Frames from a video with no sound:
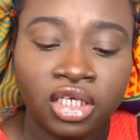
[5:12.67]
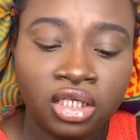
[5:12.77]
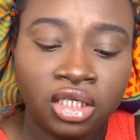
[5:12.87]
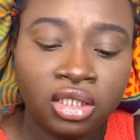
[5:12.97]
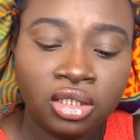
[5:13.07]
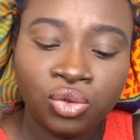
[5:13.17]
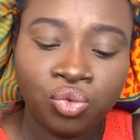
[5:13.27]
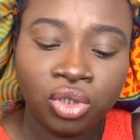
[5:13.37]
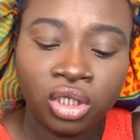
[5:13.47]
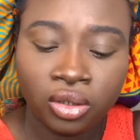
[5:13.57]
and then this
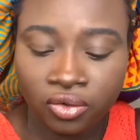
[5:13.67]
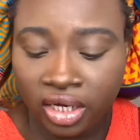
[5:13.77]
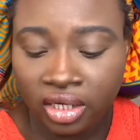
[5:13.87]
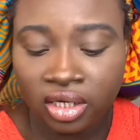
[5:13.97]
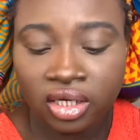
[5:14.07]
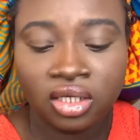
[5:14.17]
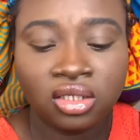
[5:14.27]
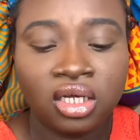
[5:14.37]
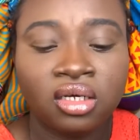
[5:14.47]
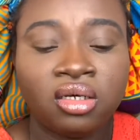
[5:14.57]
one right here
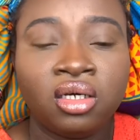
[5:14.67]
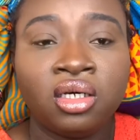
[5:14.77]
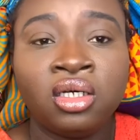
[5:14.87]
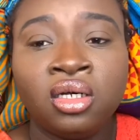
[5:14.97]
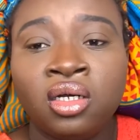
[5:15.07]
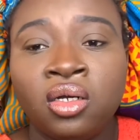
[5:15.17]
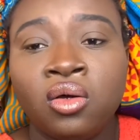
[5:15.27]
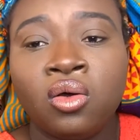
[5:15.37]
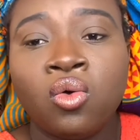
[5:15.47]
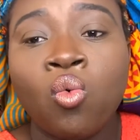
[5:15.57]
is like a
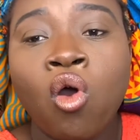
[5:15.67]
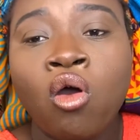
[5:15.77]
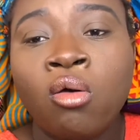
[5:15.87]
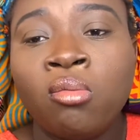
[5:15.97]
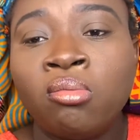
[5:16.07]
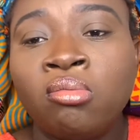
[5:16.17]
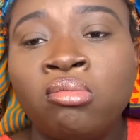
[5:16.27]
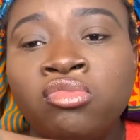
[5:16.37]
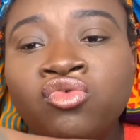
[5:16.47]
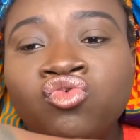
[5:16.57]

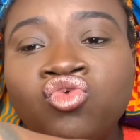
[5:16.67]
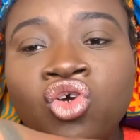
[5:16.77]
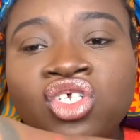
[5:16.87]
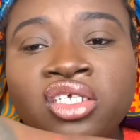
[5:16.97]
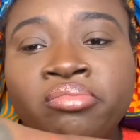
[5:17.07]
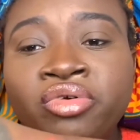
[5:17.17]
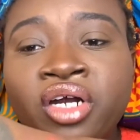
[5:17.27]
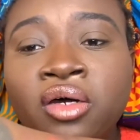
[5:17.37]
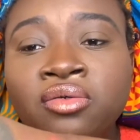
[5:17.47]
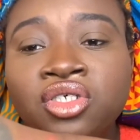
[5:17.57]
warm rusty
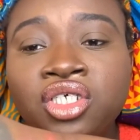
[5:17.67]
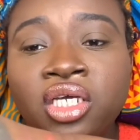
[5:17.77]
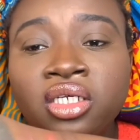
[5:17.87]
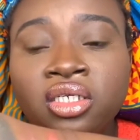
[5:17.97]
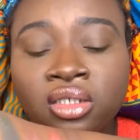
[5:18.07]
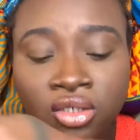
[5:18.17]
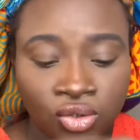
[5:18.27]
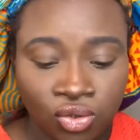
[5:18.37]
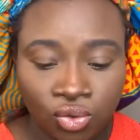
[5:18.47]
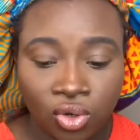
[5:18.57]
brown shade.
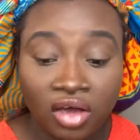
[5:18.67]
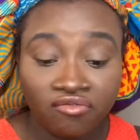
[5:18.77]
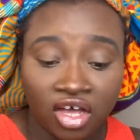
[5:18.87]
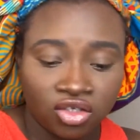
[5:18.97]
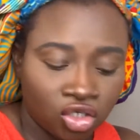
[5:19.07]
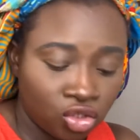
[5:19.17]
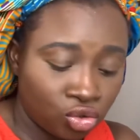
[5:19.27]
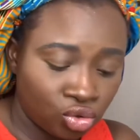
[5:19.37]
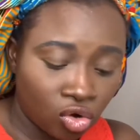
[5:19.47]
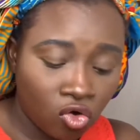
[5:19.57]
So I've actually
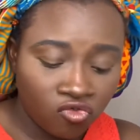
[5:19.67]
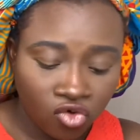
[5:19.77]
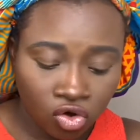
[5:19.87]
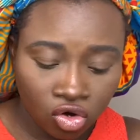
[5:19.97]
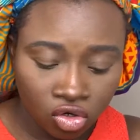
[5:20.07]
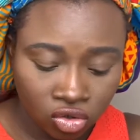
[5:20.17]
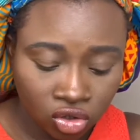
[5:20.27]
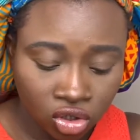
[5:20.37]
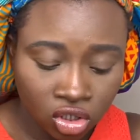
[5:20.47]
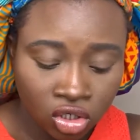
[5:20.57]
used all 4
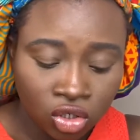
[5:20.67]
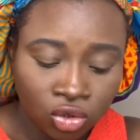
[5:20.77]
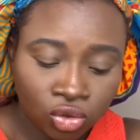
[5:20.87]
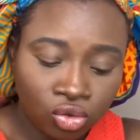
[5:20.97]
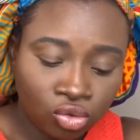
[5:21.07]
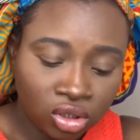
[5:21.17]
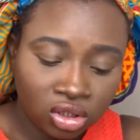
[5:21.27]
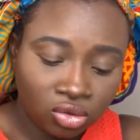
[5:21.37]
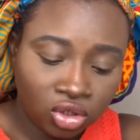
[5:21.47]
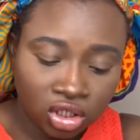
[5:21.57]
colors to do a
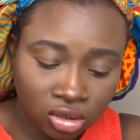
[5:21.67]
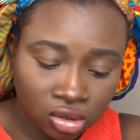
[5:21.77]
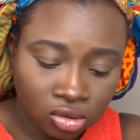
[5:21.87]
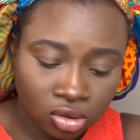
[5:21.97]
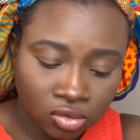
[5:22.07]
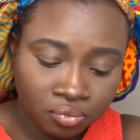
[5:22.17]
single shadow look.